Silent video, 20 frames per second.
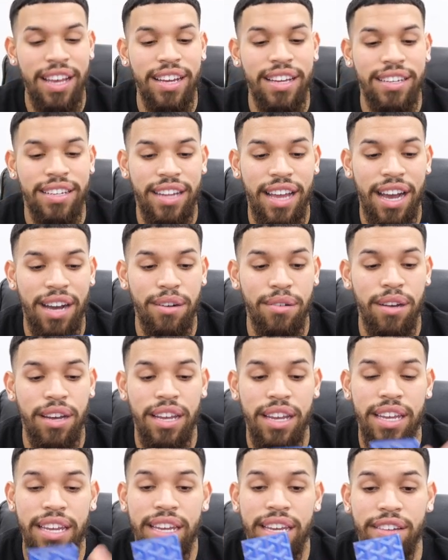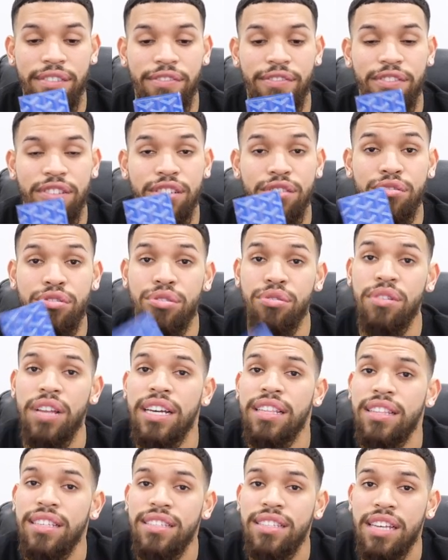Now, if you do
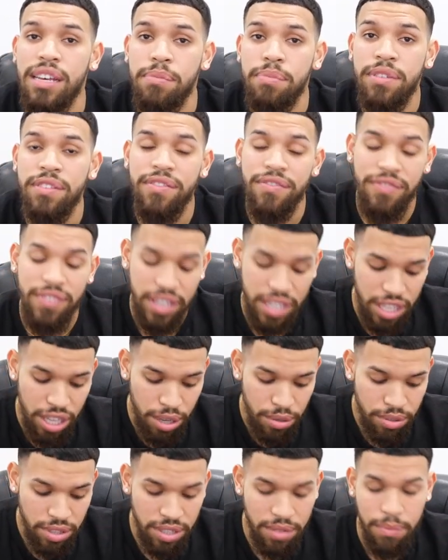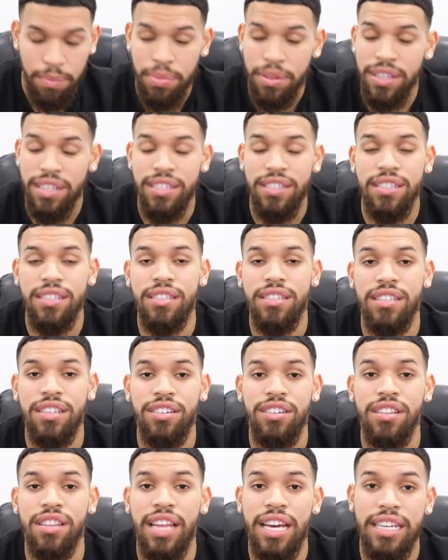like these type of videos, please
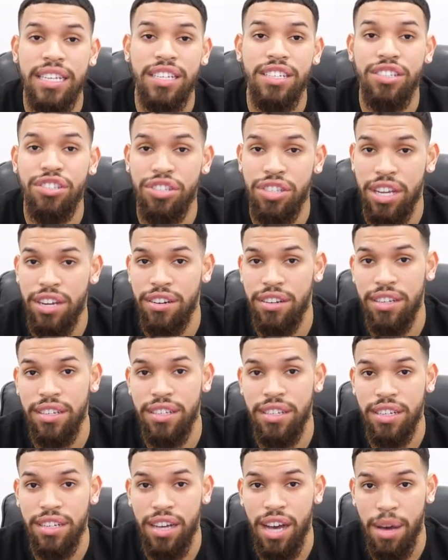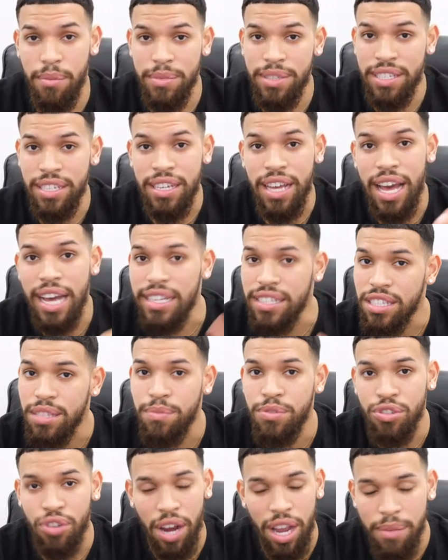consider liking, sharing, commenting, and
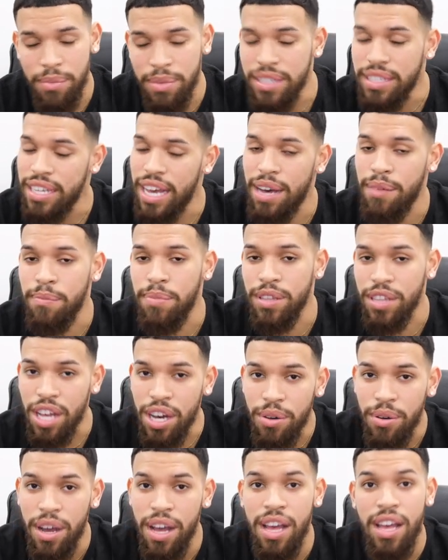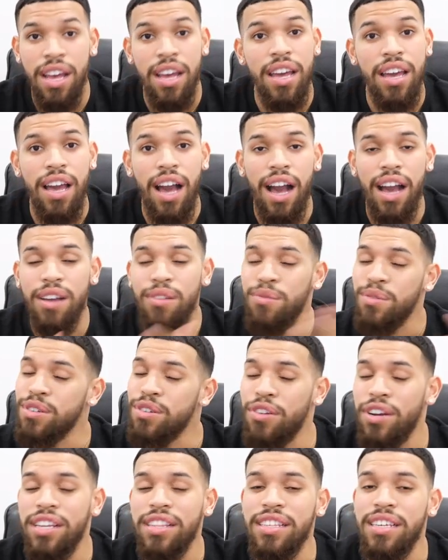subscribing down below. I would
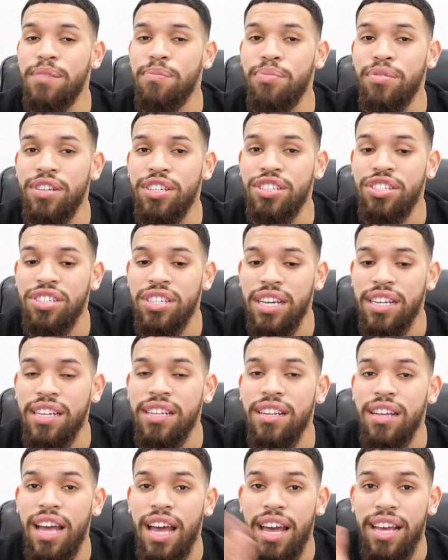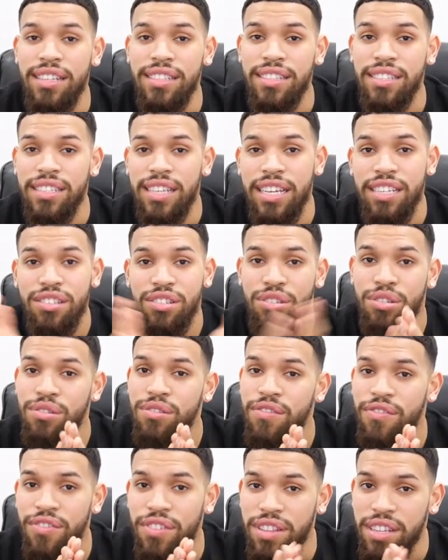greatly appreciate it, and stay
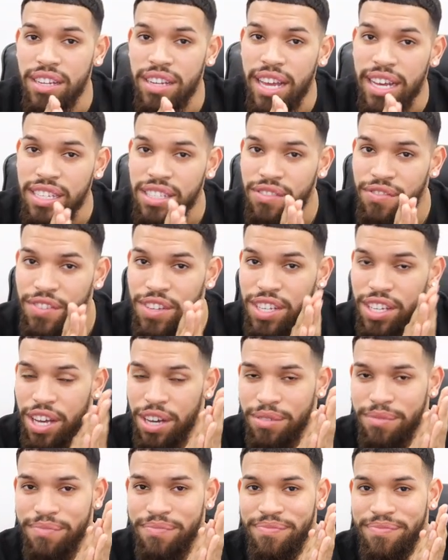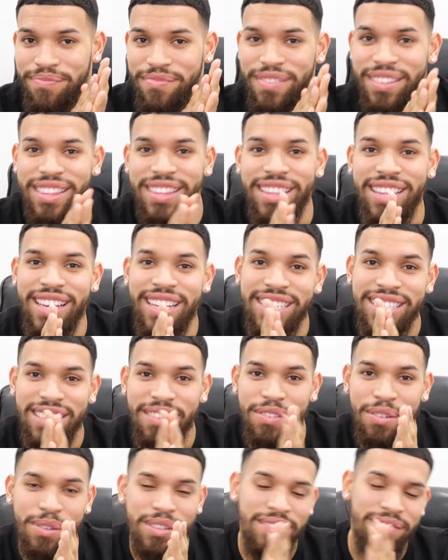tuned for the next video. Thanks,
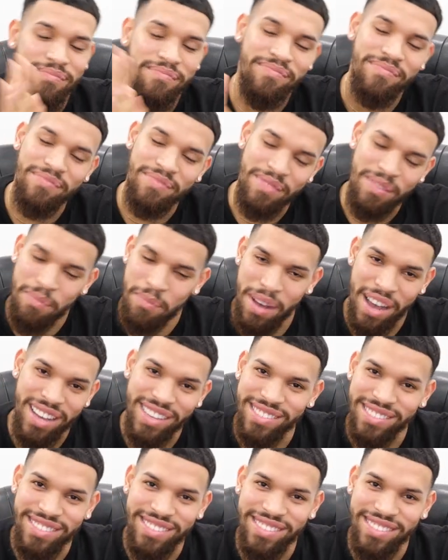everyone. Bye.